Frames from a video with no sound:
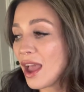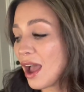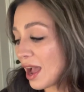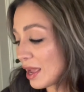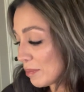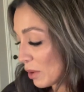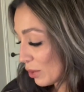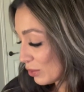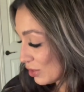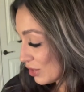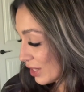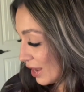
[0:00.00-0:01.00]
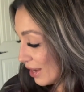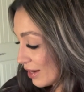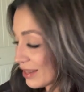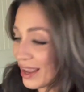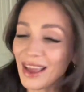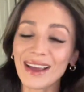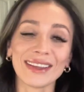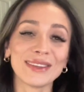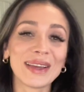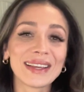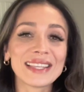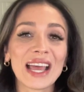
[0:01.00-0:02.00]
I post. And yeah, you
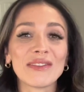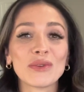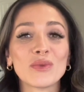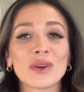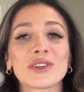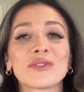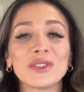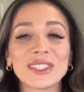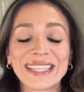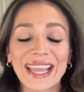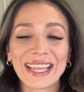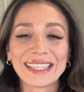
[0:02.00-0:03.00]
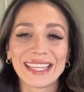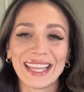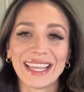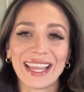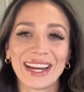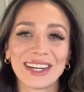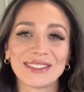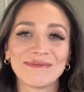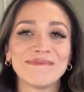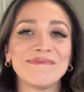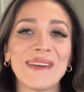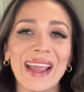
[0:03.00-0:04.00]
guys have a wonderful day. Take care.
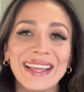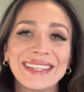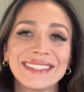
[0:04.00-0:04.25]
Bye.